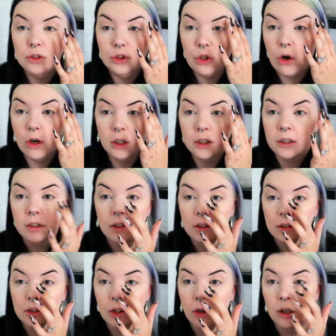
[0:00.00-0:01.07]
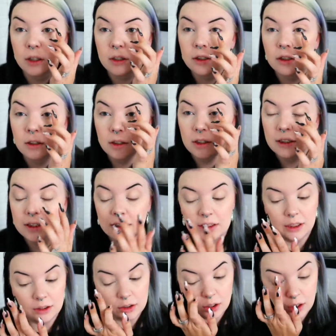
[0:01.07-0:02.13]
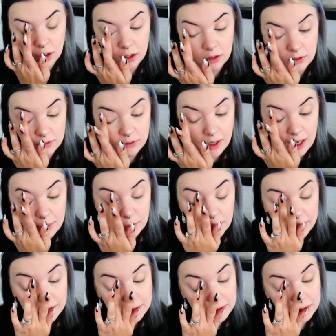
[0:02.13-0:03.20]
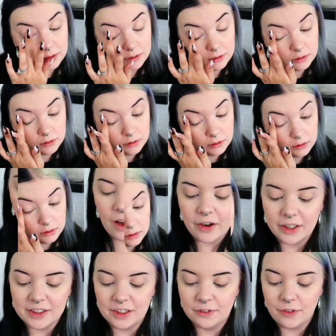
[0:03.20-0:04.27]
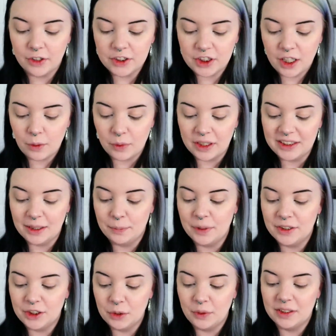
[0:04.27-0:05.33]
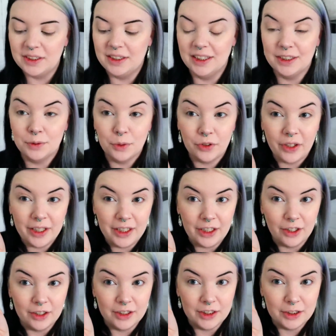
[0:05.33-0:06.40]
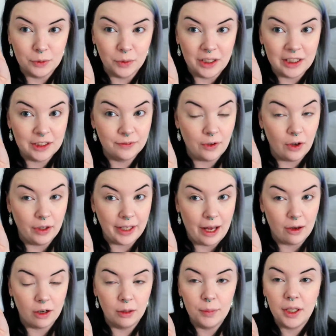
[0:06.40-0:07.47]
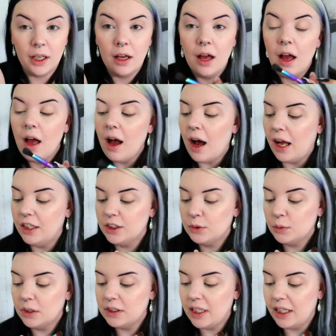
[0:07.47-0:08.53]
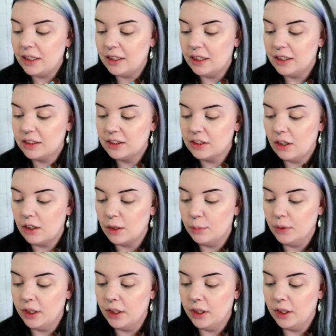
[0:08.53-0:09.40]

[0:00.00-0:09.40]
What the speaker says: dark, center, vibrant. All right, so the first shade I wanna dip into is this one right here. This is the one that's falling out on me. I just wanna take this on a